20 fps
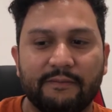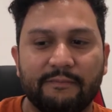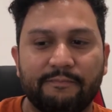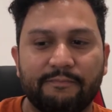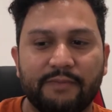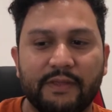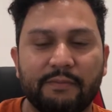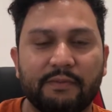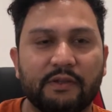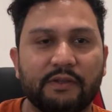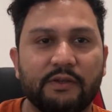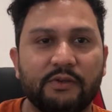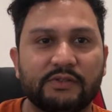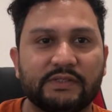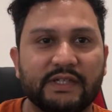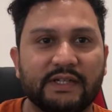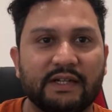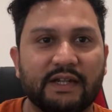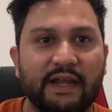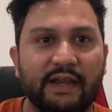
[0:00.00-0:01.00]
people
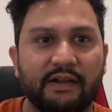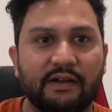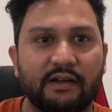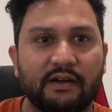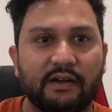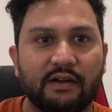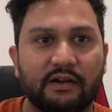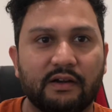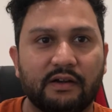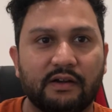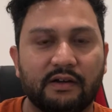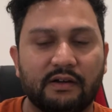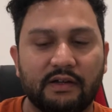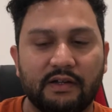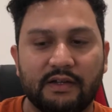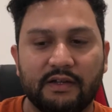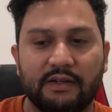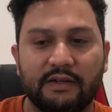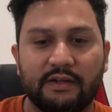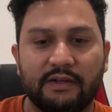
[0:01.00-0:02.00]
using LiDAR
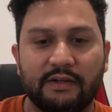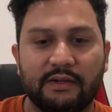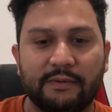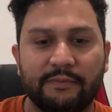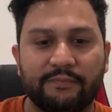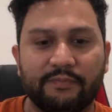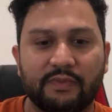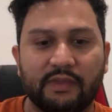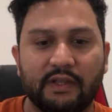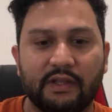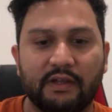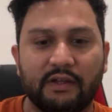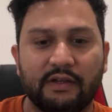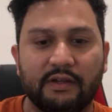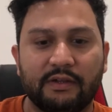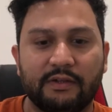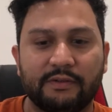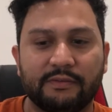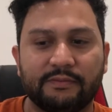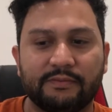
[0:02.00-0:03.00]

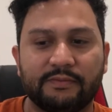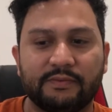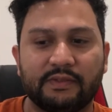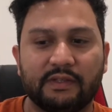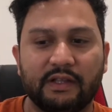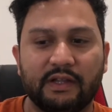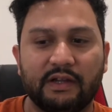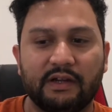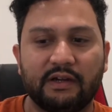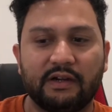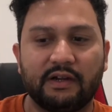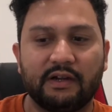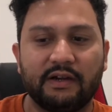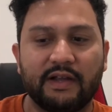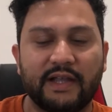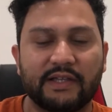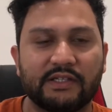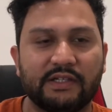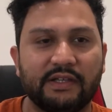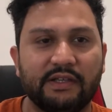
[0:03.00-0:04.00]
are
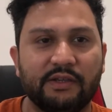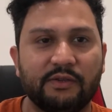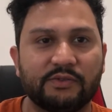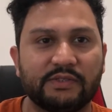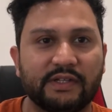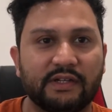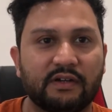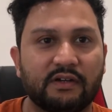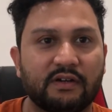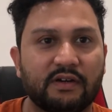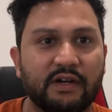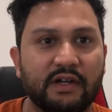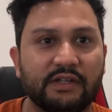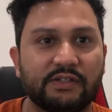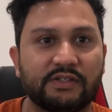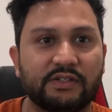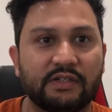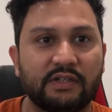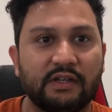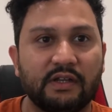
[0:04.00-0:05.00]
actually using a
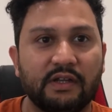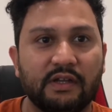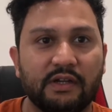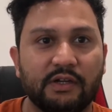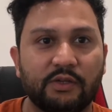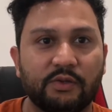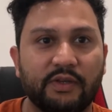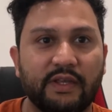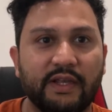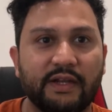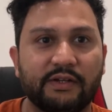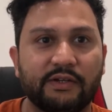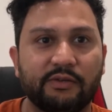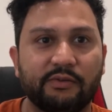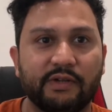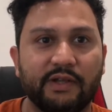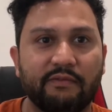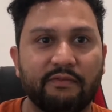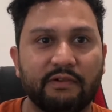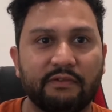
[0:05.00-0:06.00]
crutch to get to
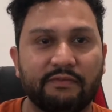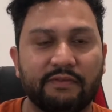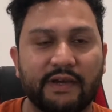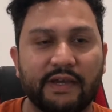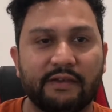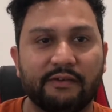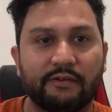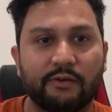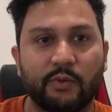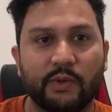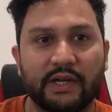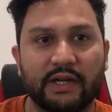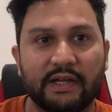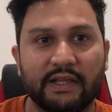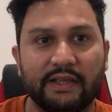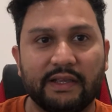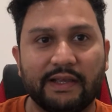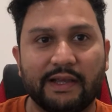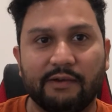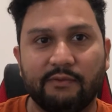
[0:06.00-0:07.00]
level 5
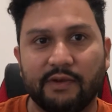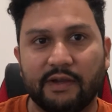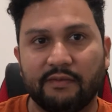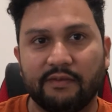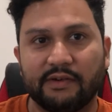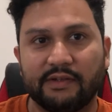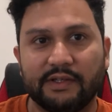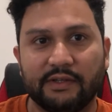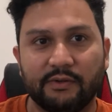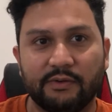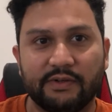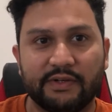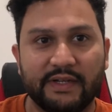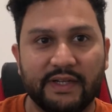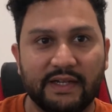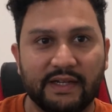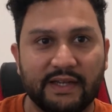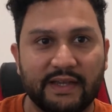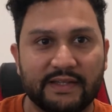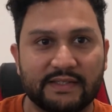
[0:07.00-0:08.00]
quickly. However, they don't
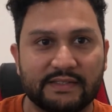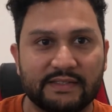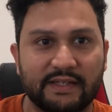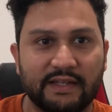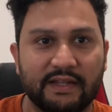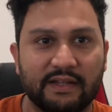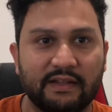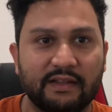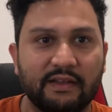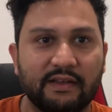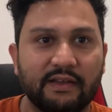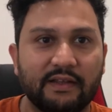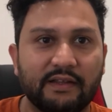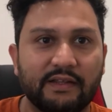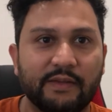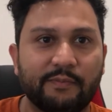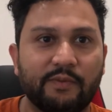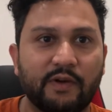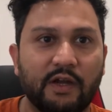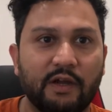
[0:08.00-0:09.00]
realize that
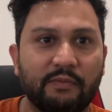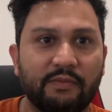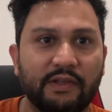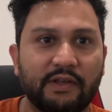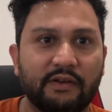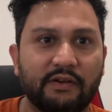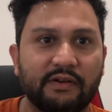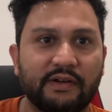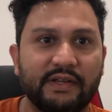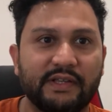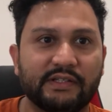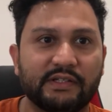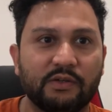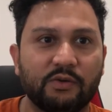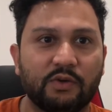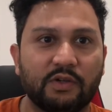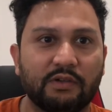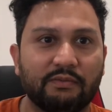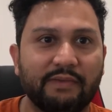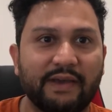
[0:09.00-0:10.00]
they're probably going to reach a
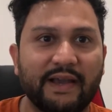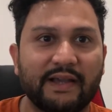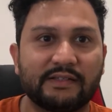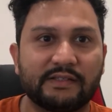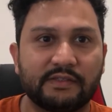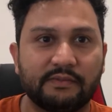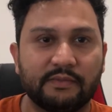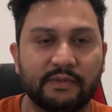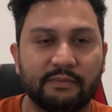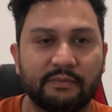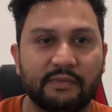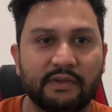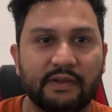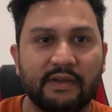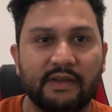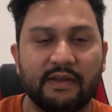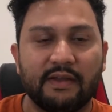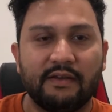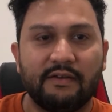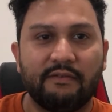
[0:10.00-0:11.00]
local maximum
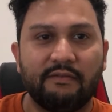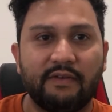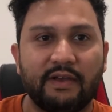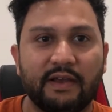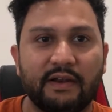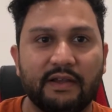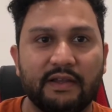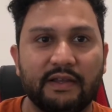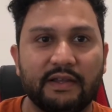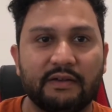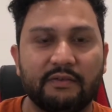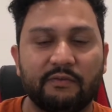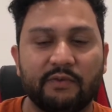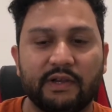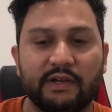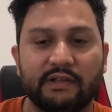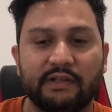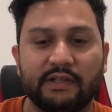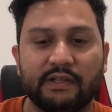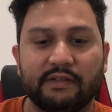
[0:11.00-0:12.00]
wherein
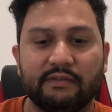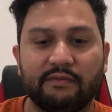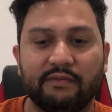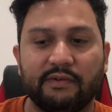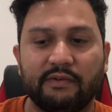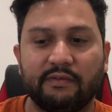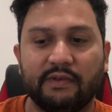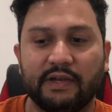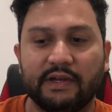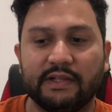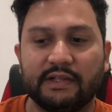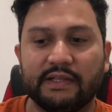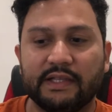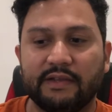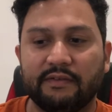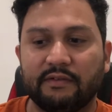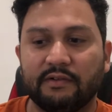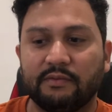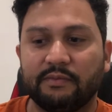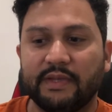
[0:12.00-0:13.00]
they
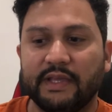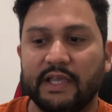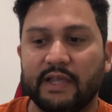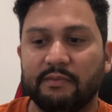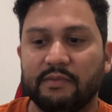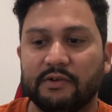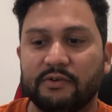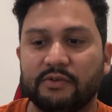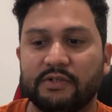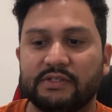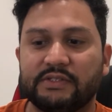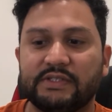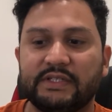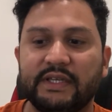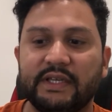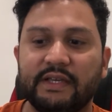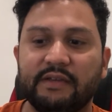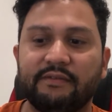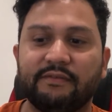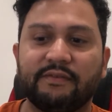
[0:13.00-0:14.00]
will be able to
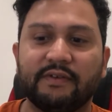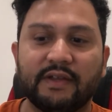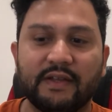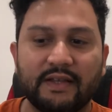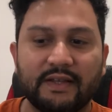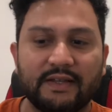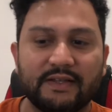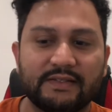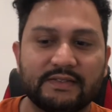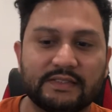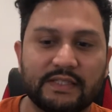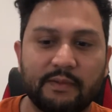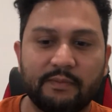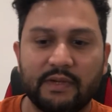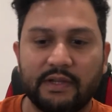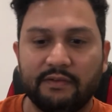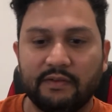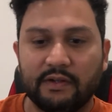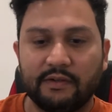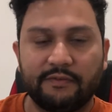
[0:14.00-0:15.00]
achieve some
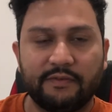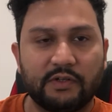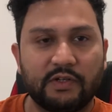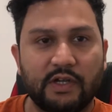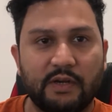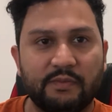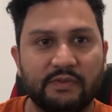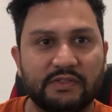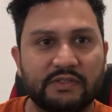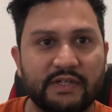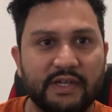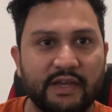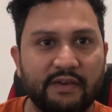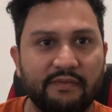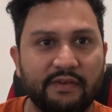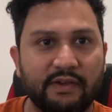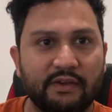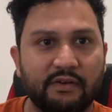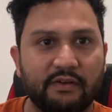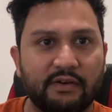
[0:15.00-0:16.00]
level of autonomous
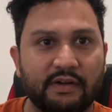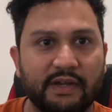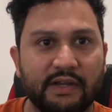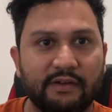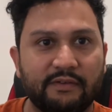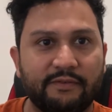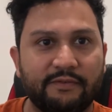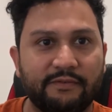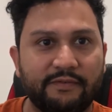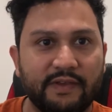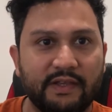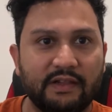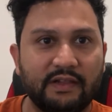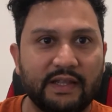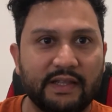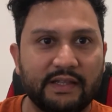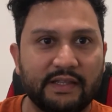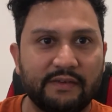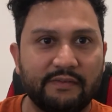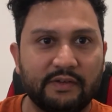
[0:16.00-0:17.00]
driving, or kind of feel
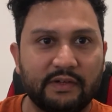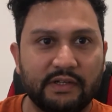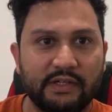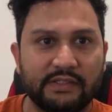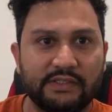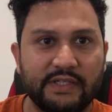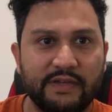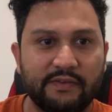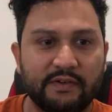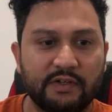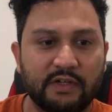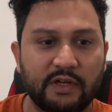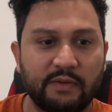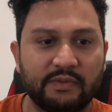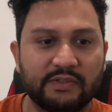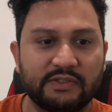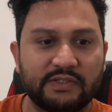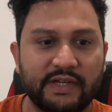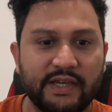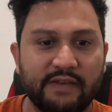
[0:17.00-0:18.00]
like they have achieved
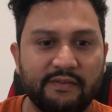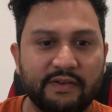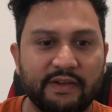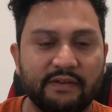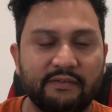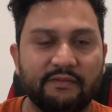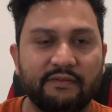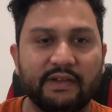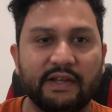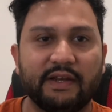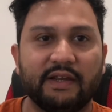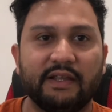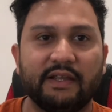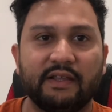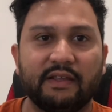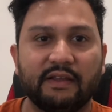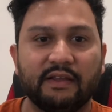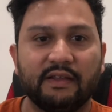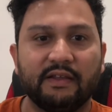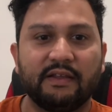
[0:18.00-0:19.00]
autonomous driving in
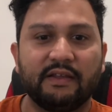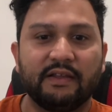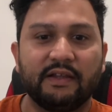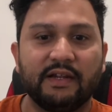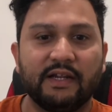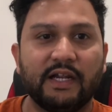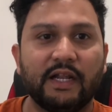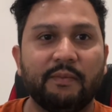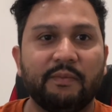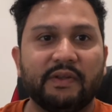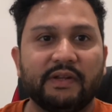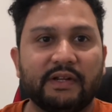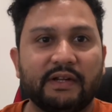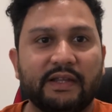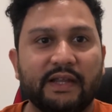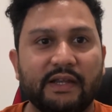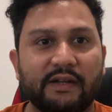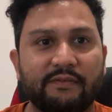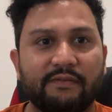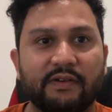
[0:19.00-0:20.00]
very limited
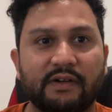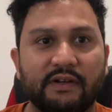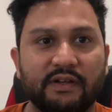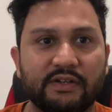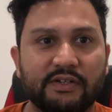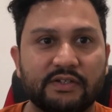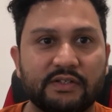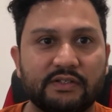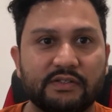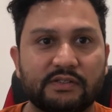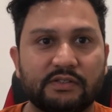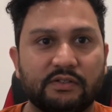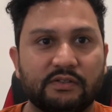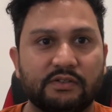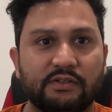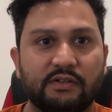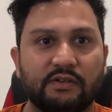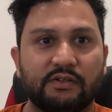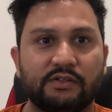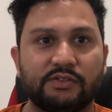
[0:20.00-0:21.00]
kind of conditions
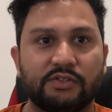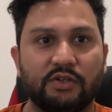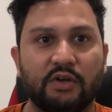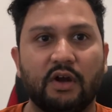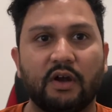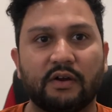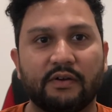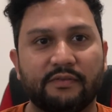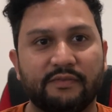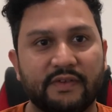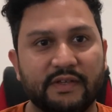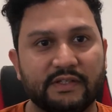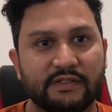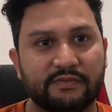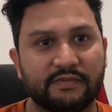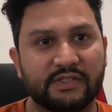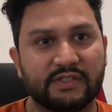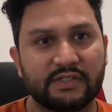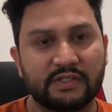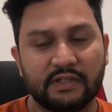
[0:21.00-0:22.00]
or geographies,
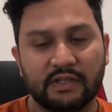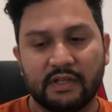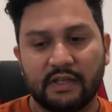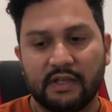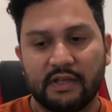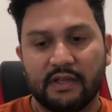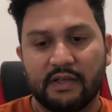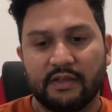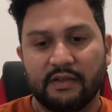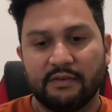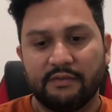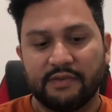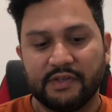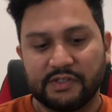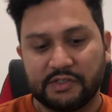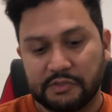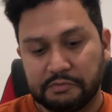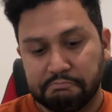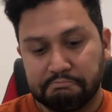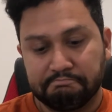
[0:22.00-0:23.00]
which
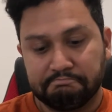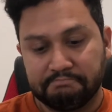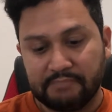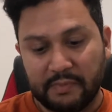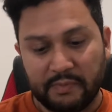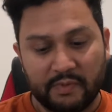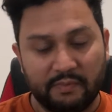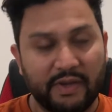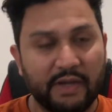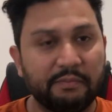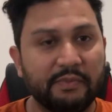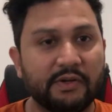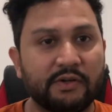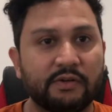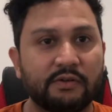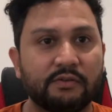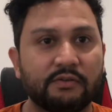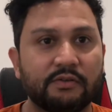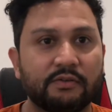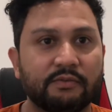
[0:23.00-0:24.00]
I mean might be
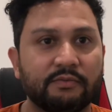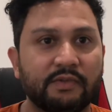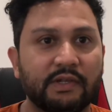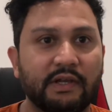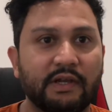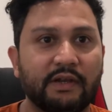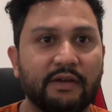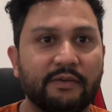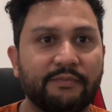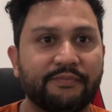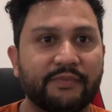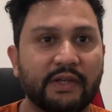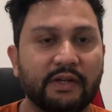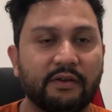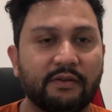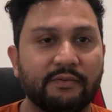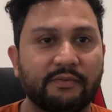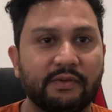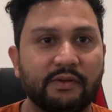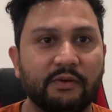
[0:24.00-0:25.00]
true.
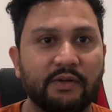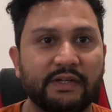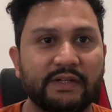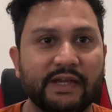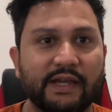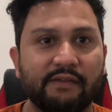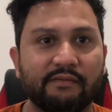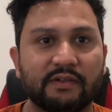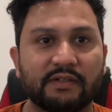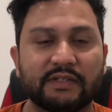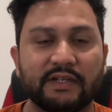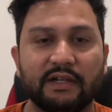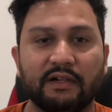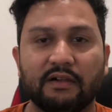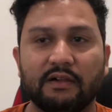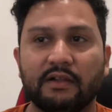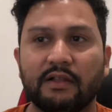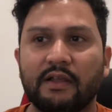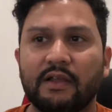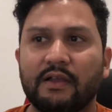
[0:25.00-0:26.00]
Only time will
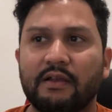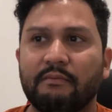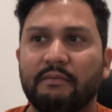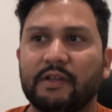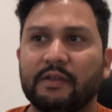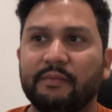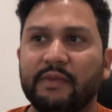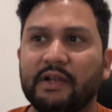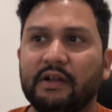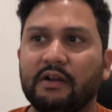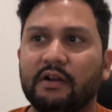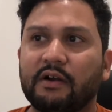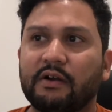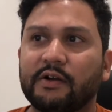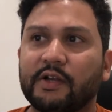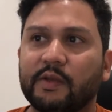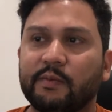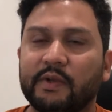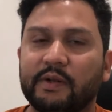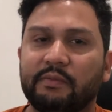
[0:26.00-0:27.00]
tell. But the main
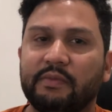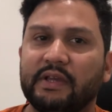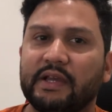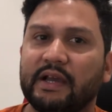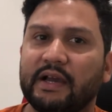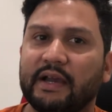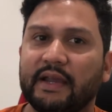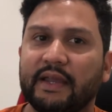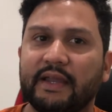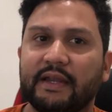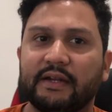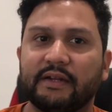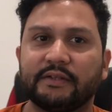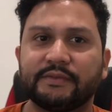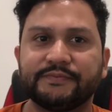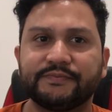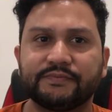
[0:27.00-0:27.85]
argument behind